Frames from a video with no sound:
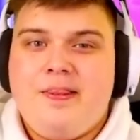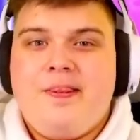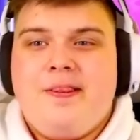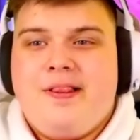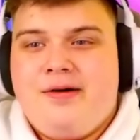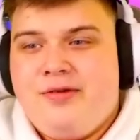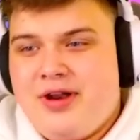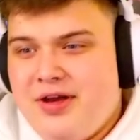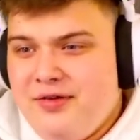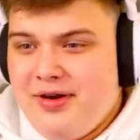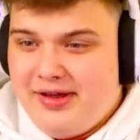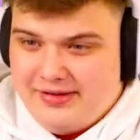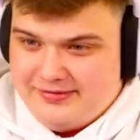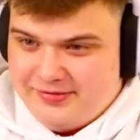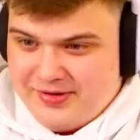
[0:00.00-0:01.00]
we're doing it.
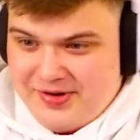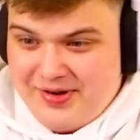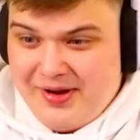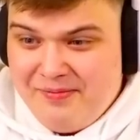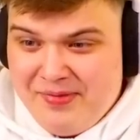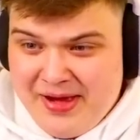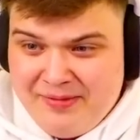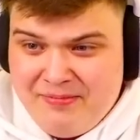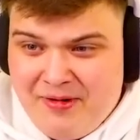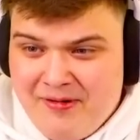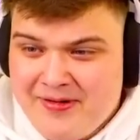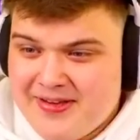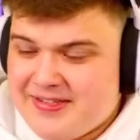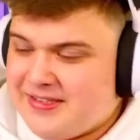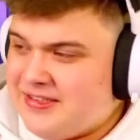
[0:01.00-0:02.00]
We're doing a big
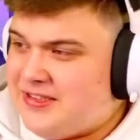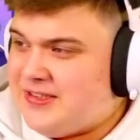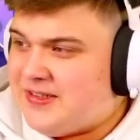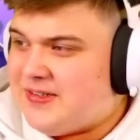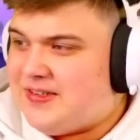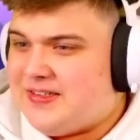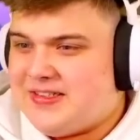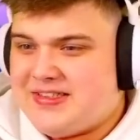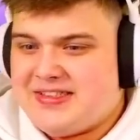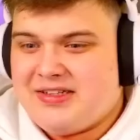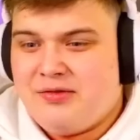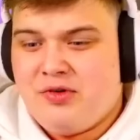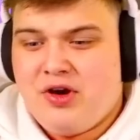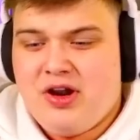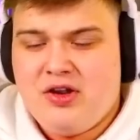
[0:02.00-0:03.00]
bonus on Sugar Rush.
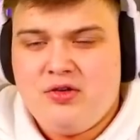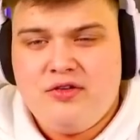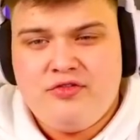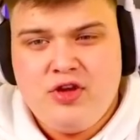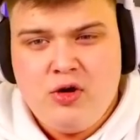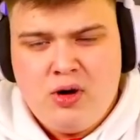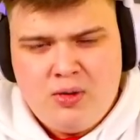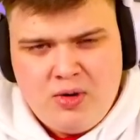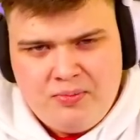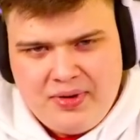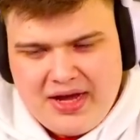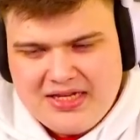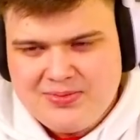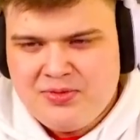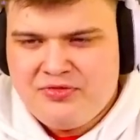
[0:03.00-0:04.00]
We're going to do a few warm-up
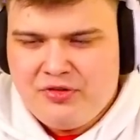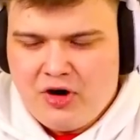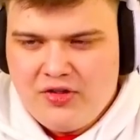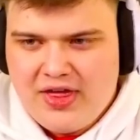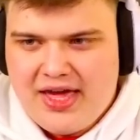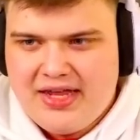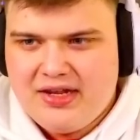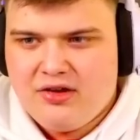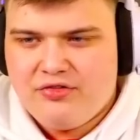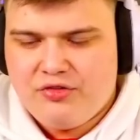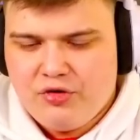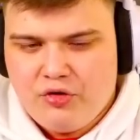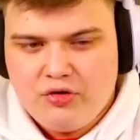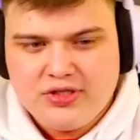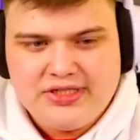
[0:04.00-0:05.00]
buys before then, of
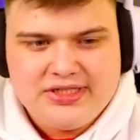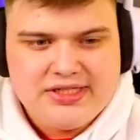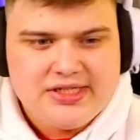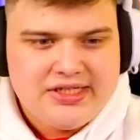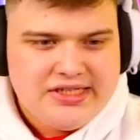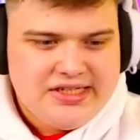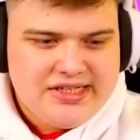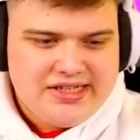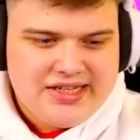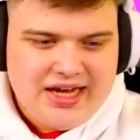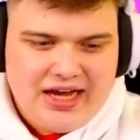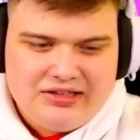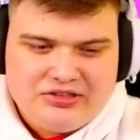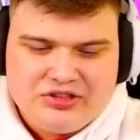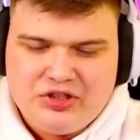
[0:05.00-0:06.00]
course.
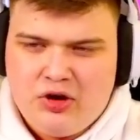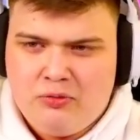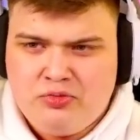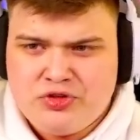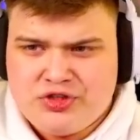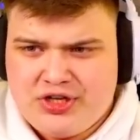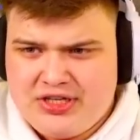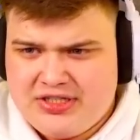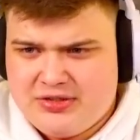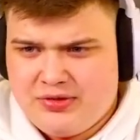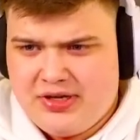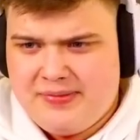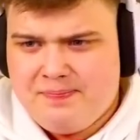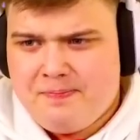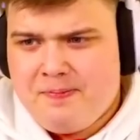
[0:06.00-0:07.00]
Can't just hop straight into it.
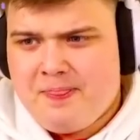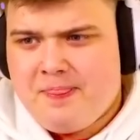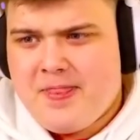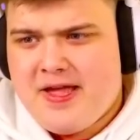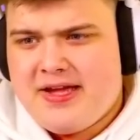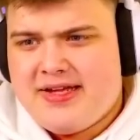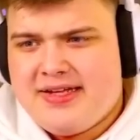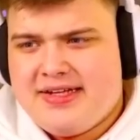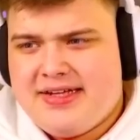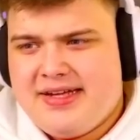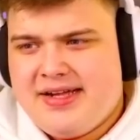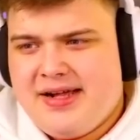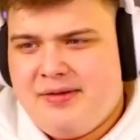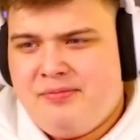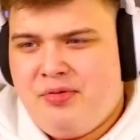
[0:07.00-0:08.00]

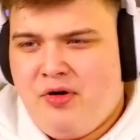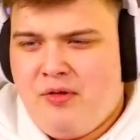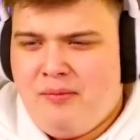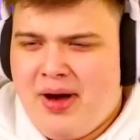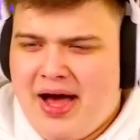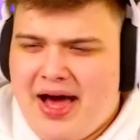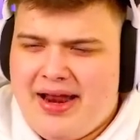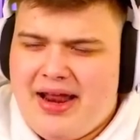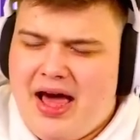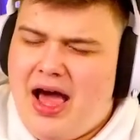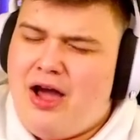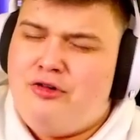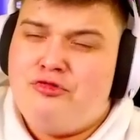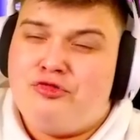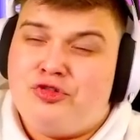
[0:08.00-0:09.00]
But, man, I
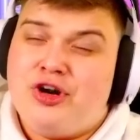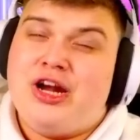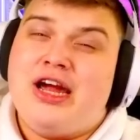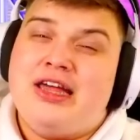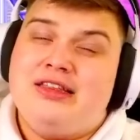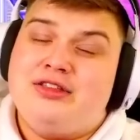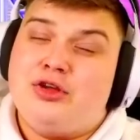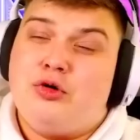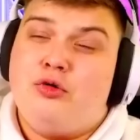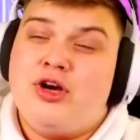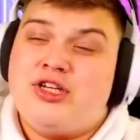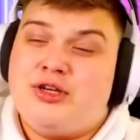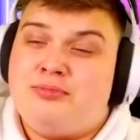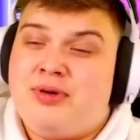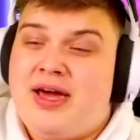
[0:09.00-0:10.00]
really do wish
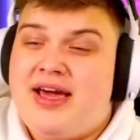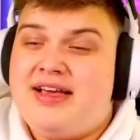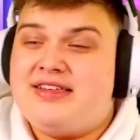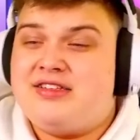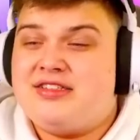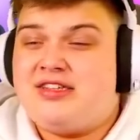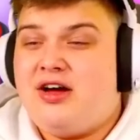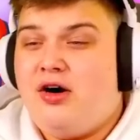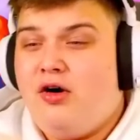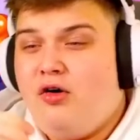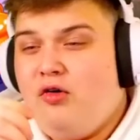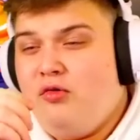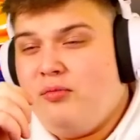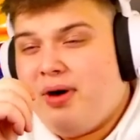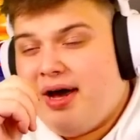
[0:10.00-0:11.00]
it pays. Because,
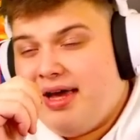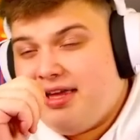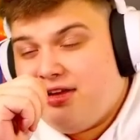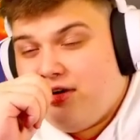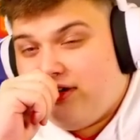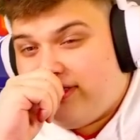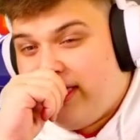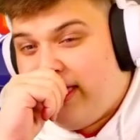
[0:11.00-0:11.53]
oh, my God.